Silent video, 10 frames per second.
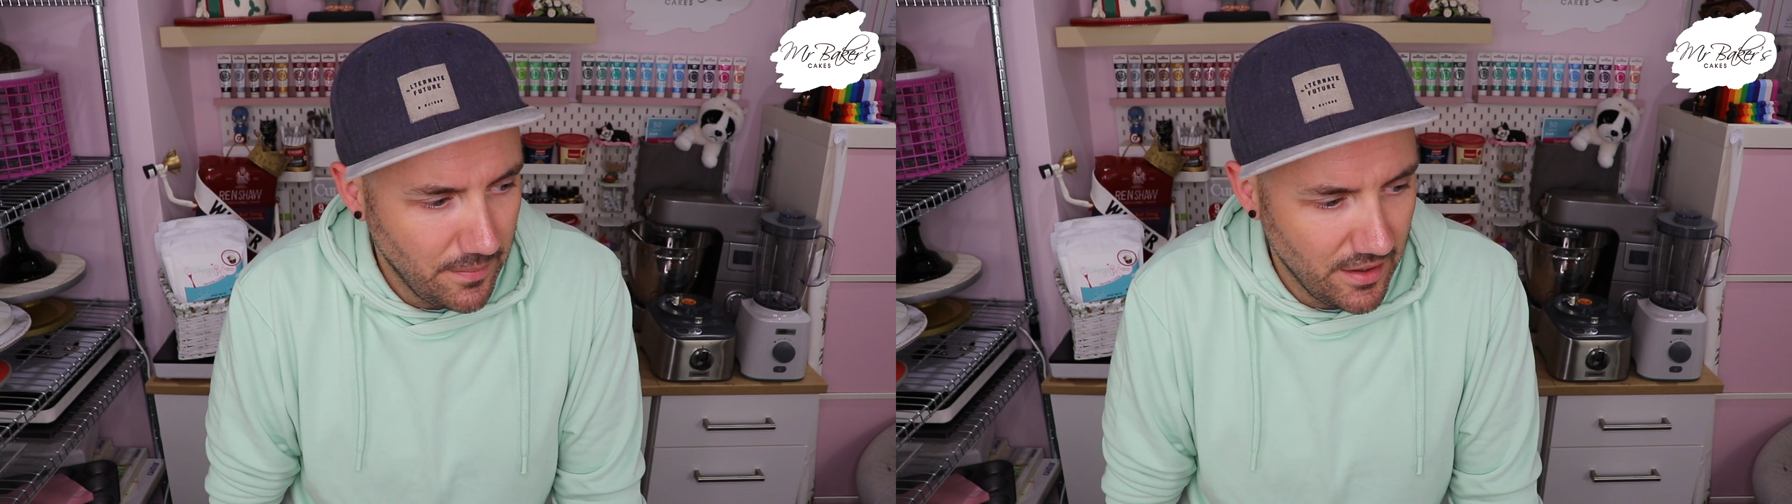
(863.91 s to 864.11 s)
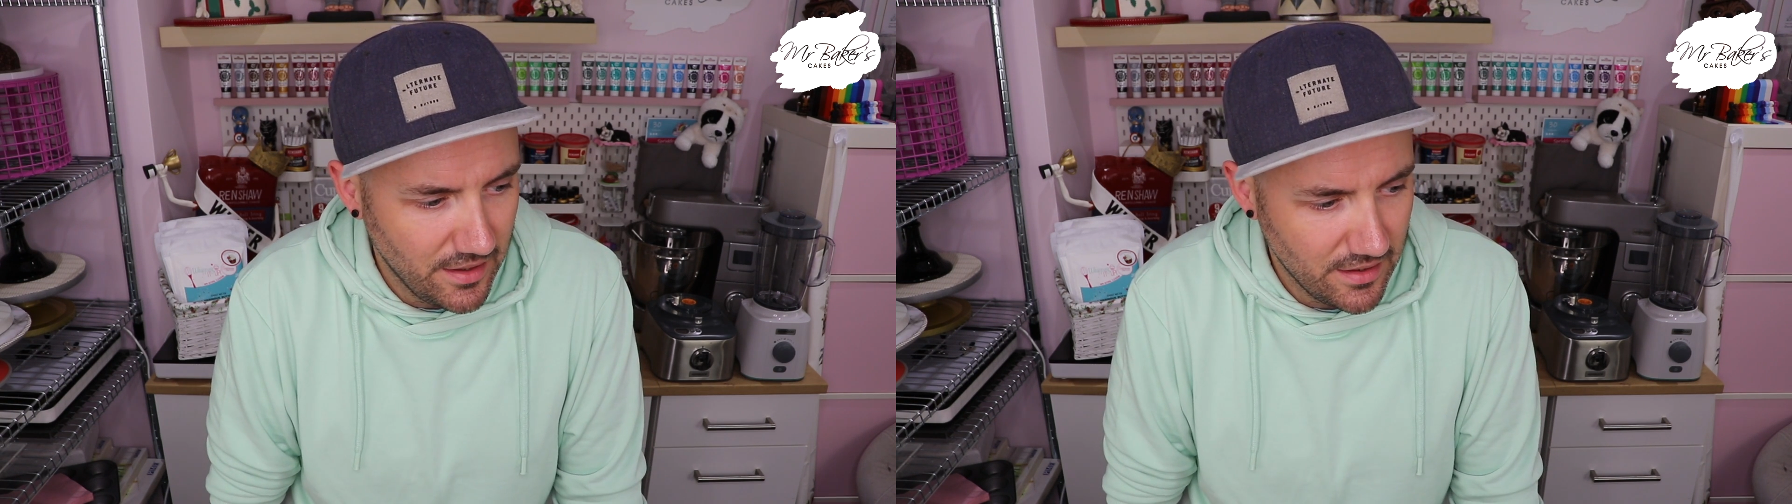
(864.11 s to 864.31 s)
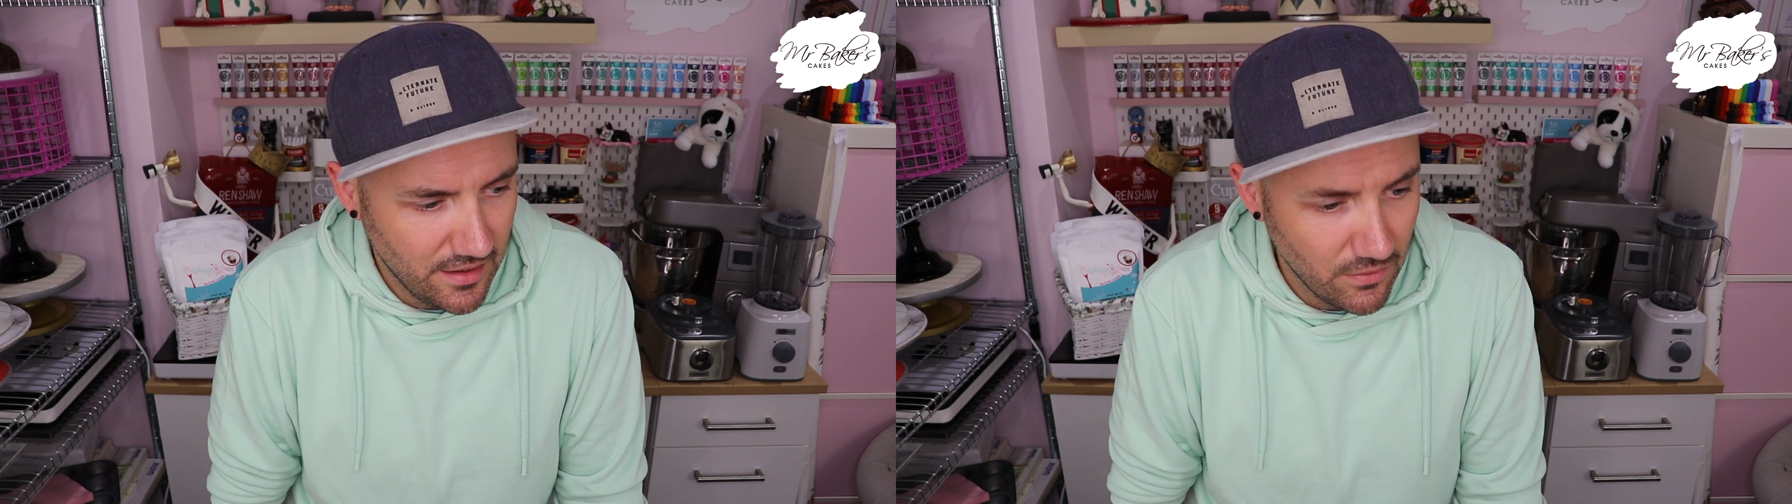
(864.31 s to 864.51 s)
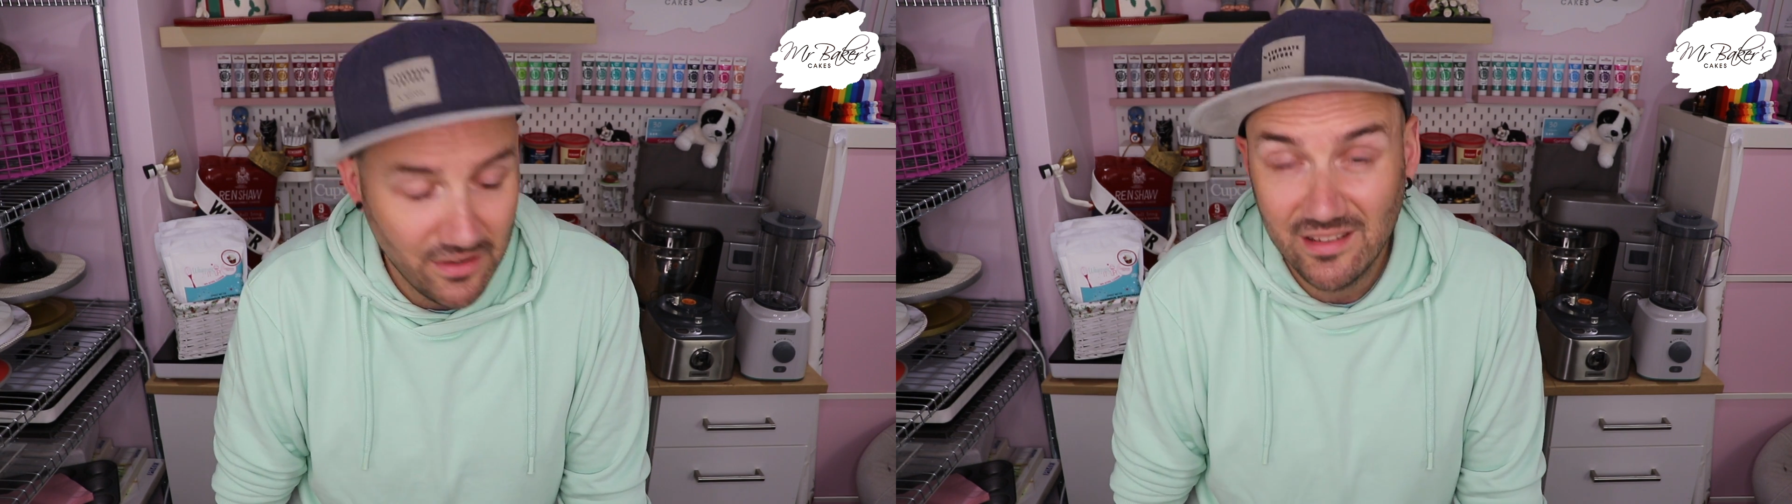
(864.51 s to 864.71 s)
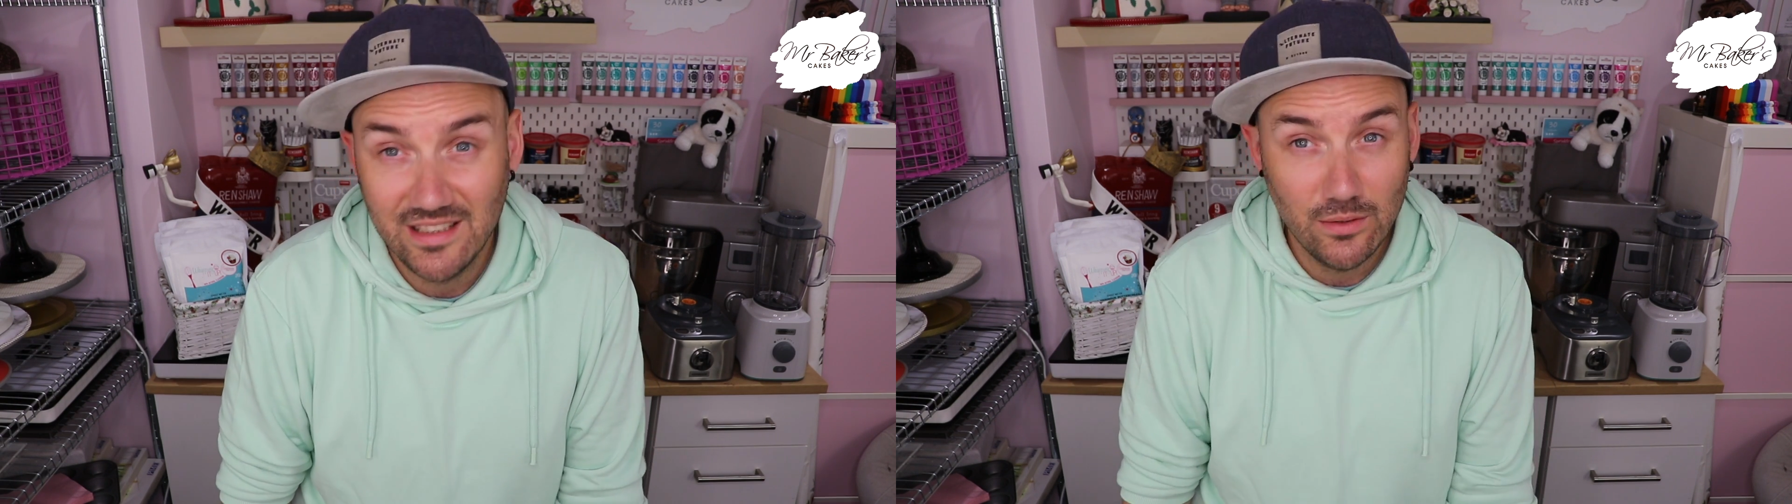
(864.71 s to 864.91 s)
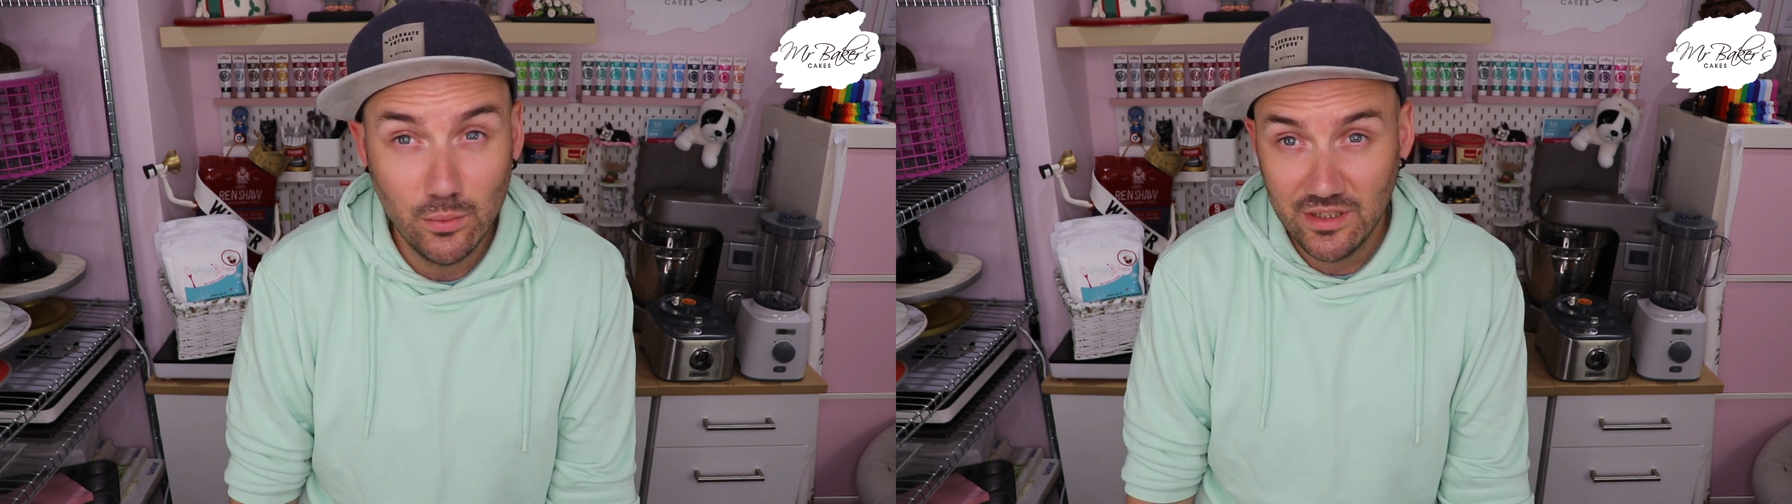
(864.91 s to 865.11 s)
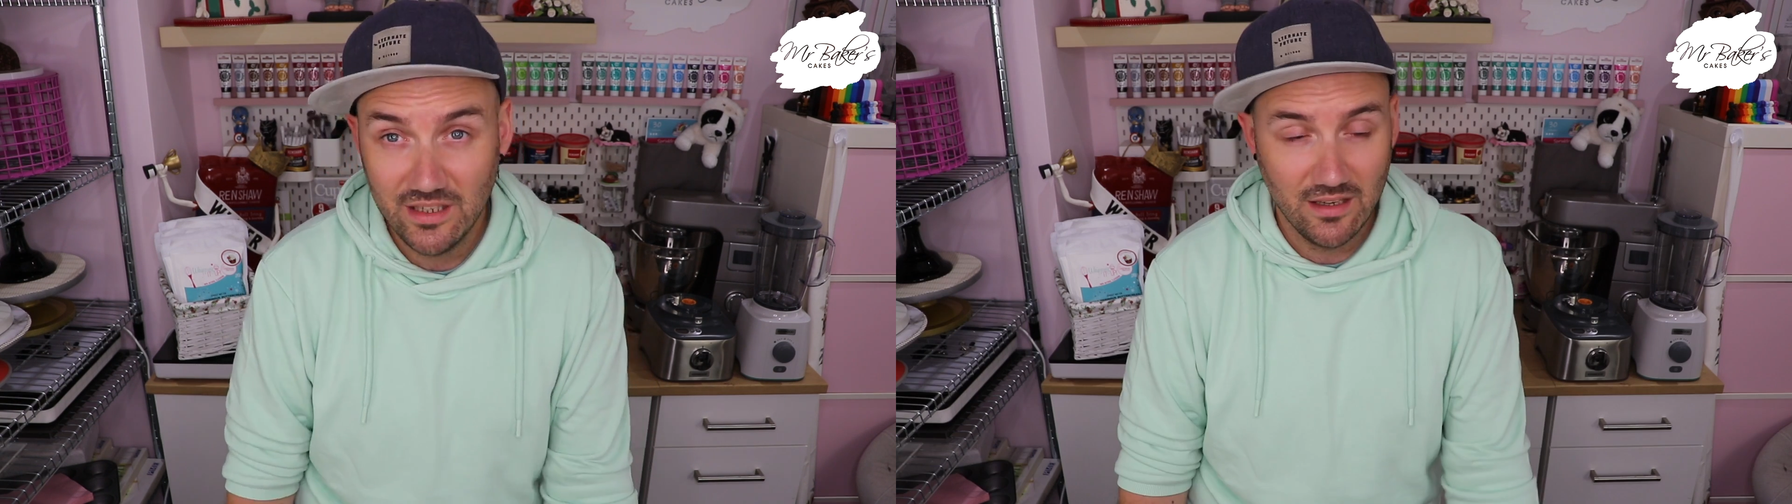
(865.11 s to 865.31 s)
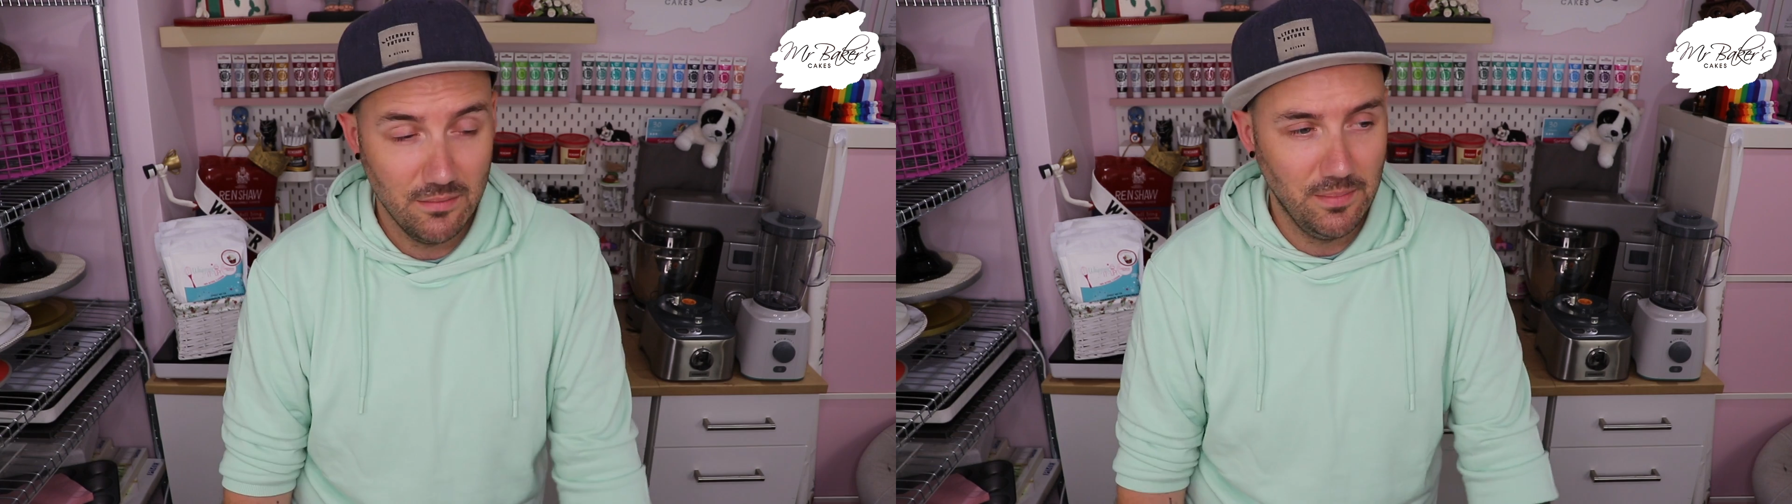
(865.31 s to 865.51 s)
but honestly, you wouldn't.